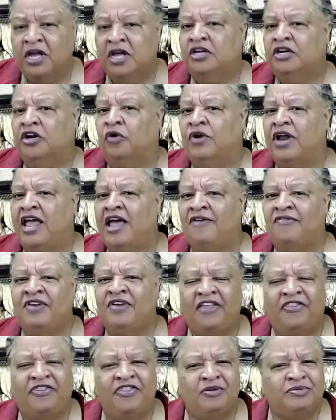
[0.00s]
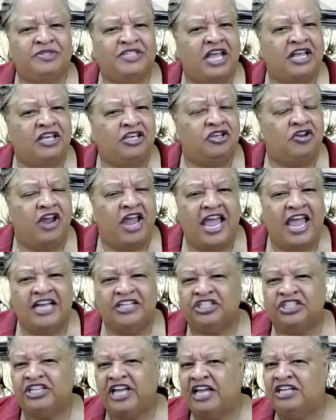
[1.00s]
Don't ever let them take your
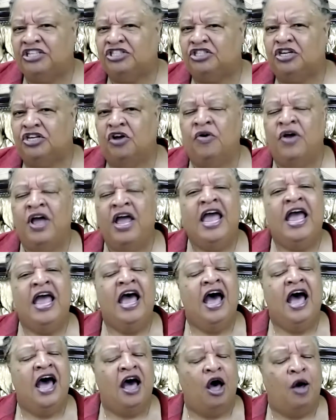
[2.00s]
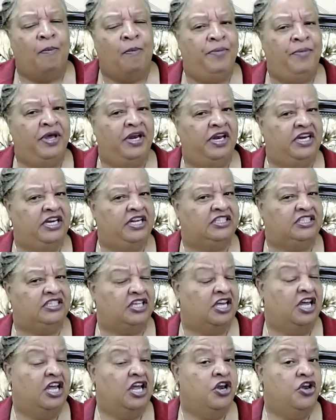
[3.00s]
educational ability
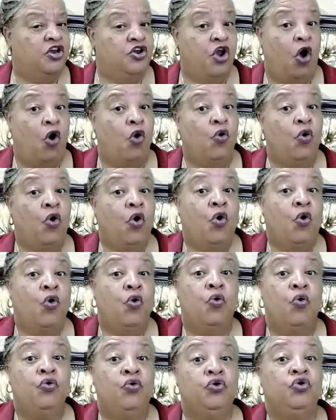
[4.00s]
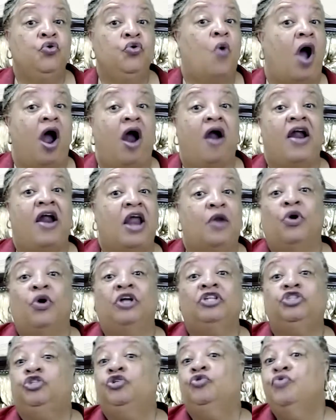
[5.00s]
to know who you are and
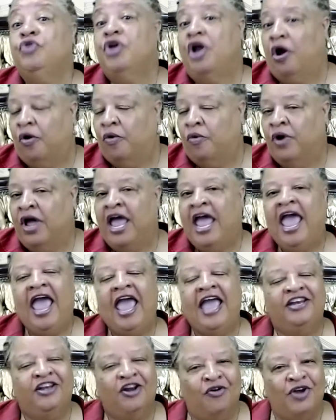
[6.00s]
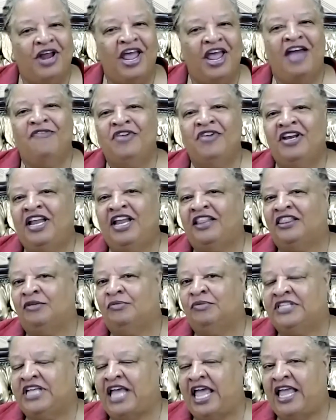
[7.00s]
what you know, and don't ever let them
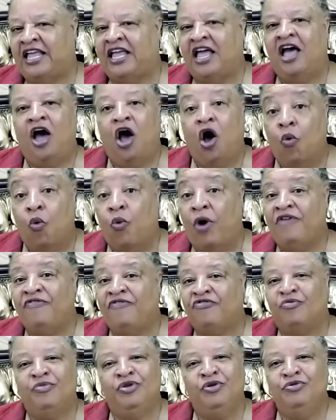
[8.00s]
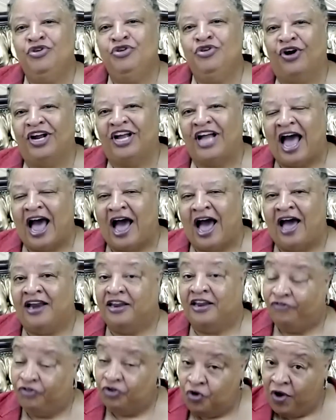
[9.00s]
take away from you your God.
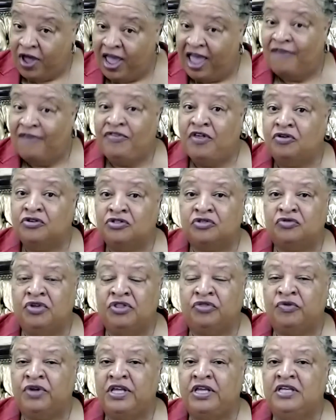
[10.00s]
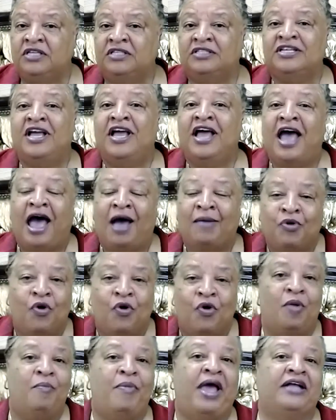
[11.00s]
You have those three things. I'm
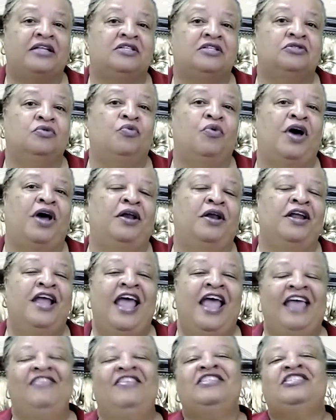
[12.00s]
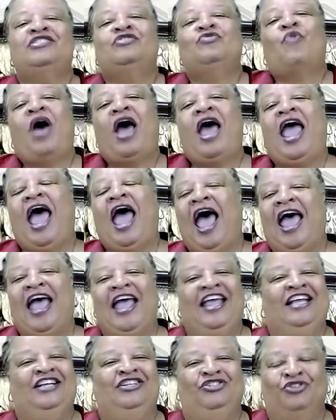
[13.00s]
going back to what, and this is why I
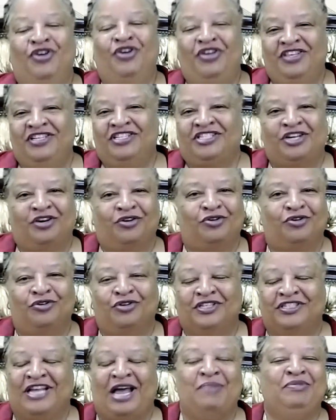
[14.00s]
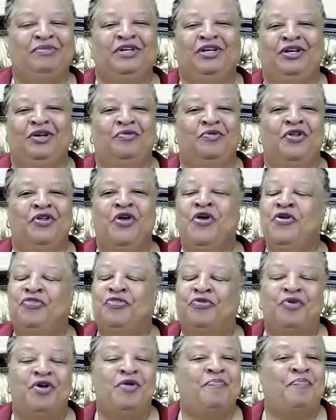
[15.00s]
enjoy this circle, because I'm dealing with
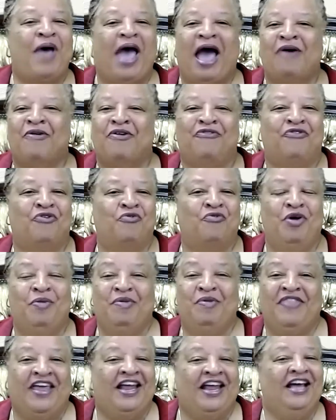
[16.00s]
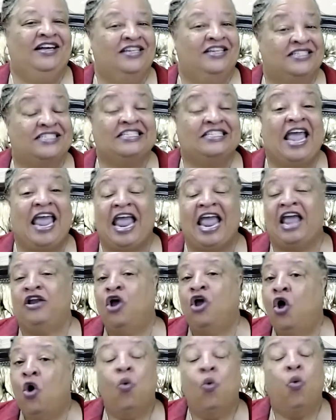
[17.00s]
three powerful women that understand
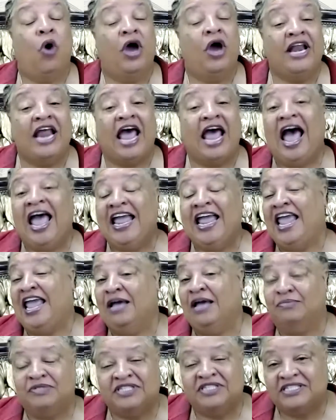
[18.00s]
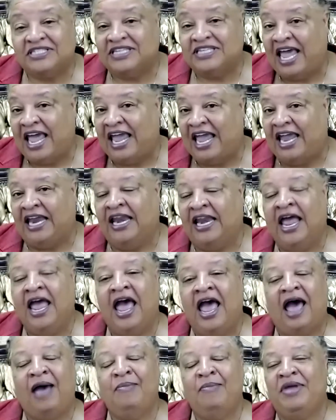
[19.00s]
what I am saying.
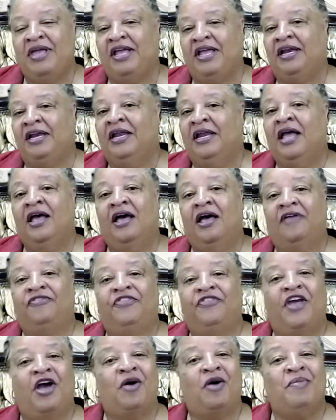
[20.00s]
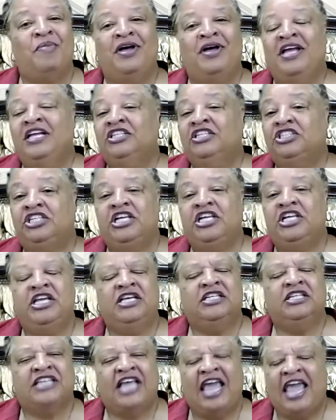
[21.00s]
I mean, Thelma, she
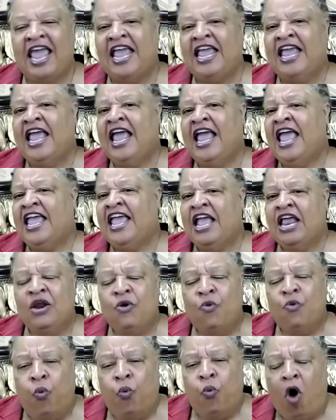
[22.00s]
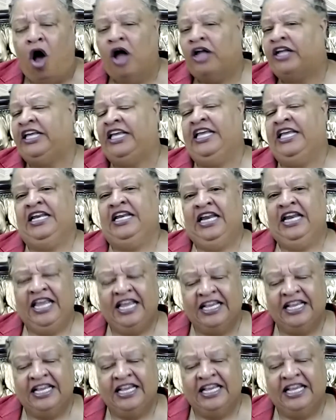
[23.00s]
is a walking
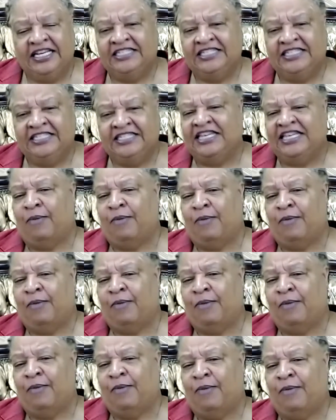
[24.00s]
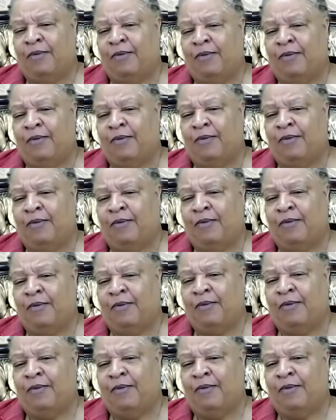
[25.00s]
example. Our
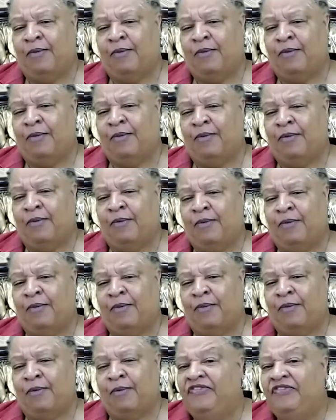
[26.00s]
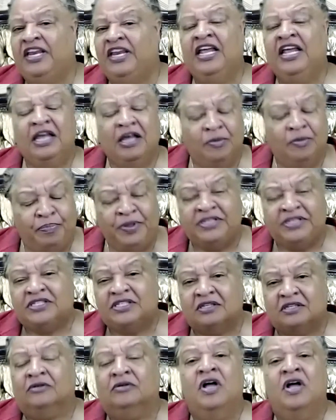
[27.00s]
Congresswoman, she is a living
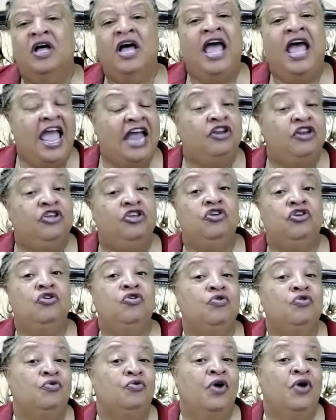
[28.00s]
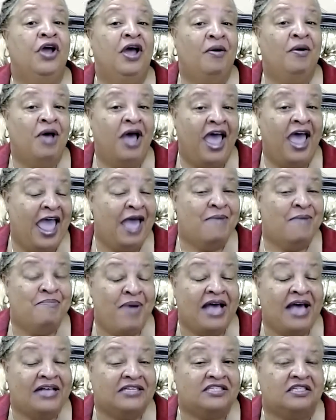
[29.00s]
epistle. And you,
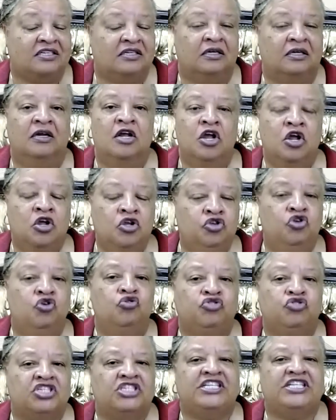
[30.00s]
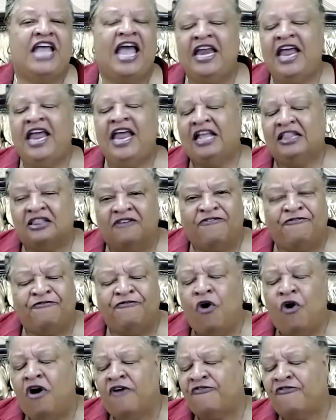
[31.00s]
Ambassador, you stand at the
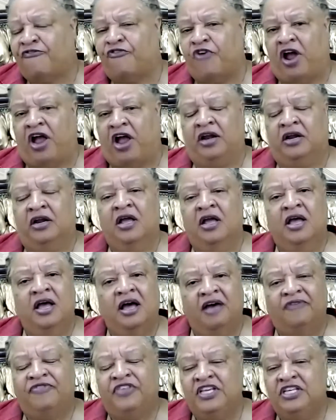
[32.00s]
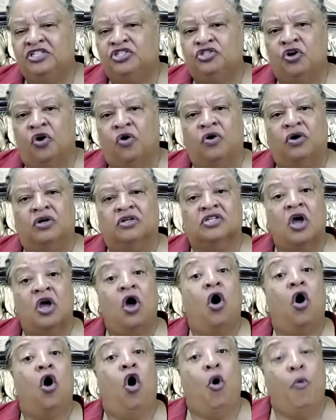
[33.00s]
forefront of these doors,
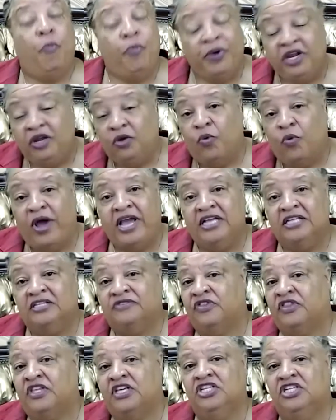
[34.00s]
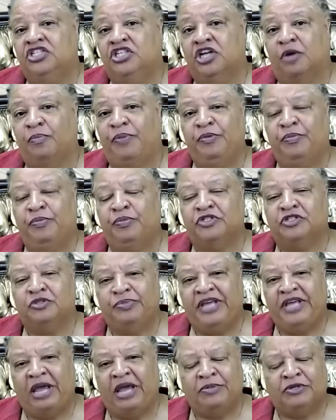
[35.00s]
opening ways for these young people to
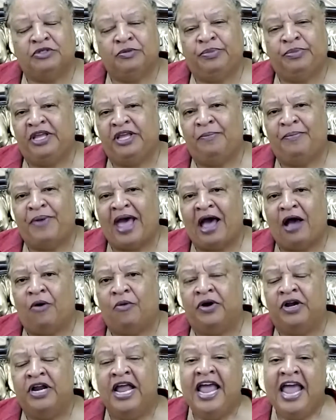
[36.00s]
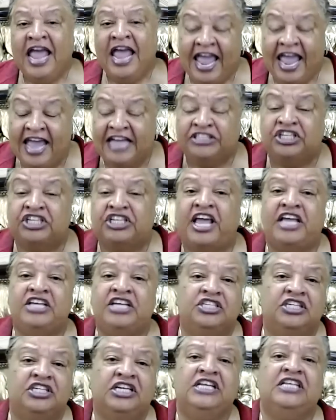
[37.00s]
be able to be empowered.
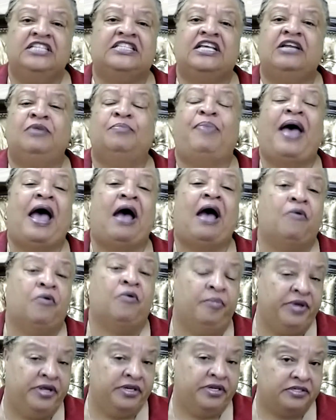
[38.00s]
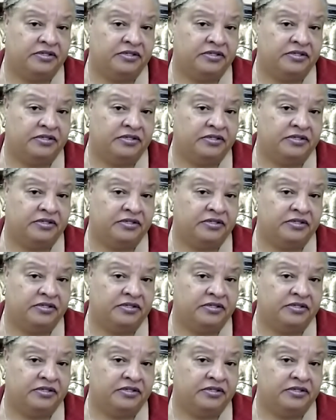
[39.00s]
Education is empowerment.